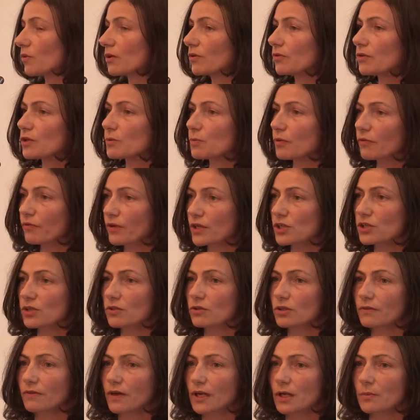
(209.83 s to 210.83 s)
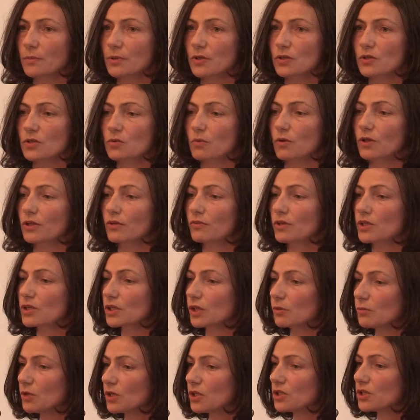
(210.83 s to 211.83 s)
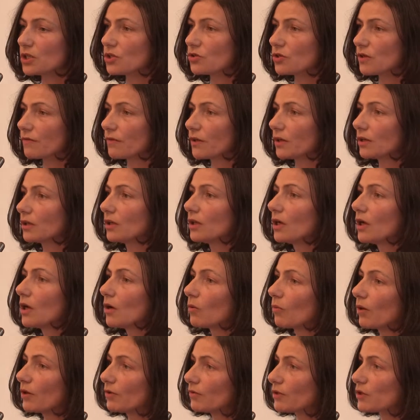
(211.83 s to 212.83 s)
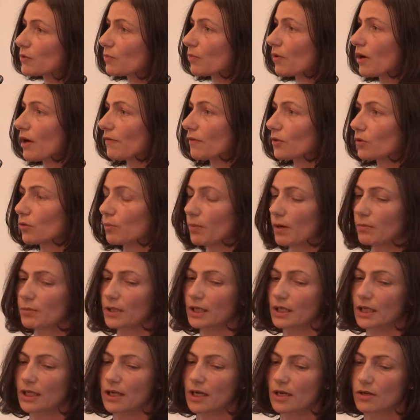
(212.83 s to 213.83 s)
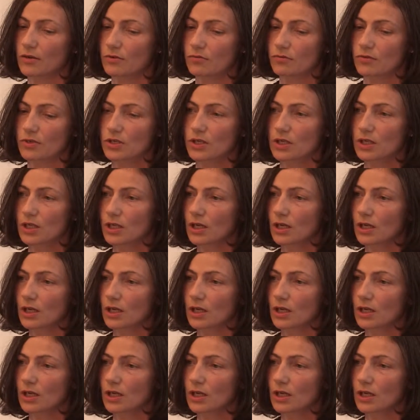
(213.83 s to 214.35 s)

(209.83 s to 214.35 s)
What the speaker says: whether it's professional developers, whether it's community-driven, whether it's private or publicly owned.